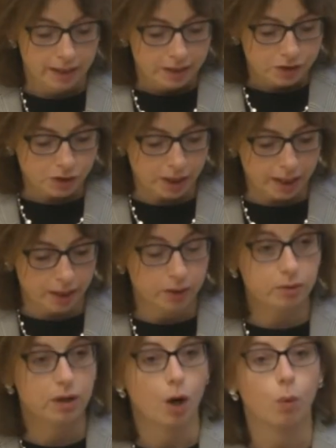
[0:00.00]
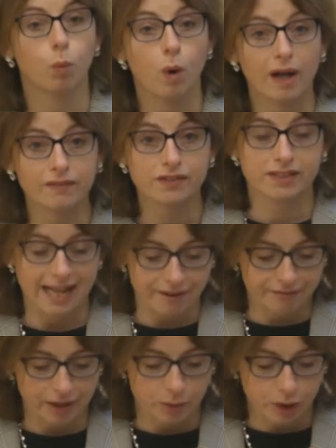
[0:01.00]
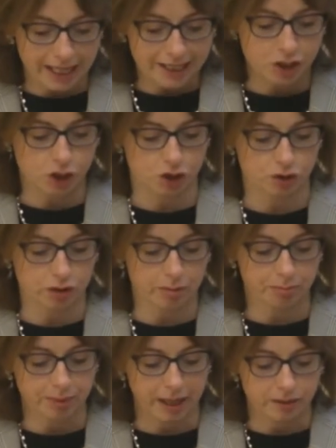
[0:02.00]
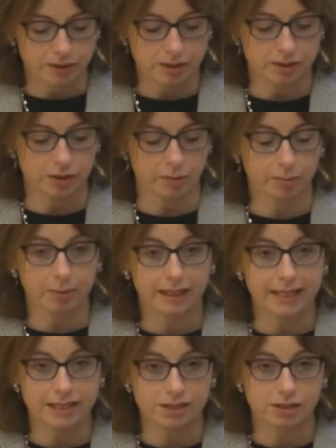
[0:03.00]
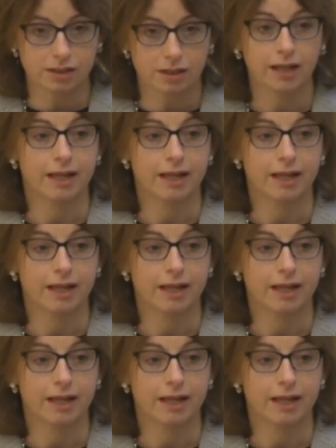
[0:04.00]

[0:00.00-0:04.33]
So, once that vocational component is complete,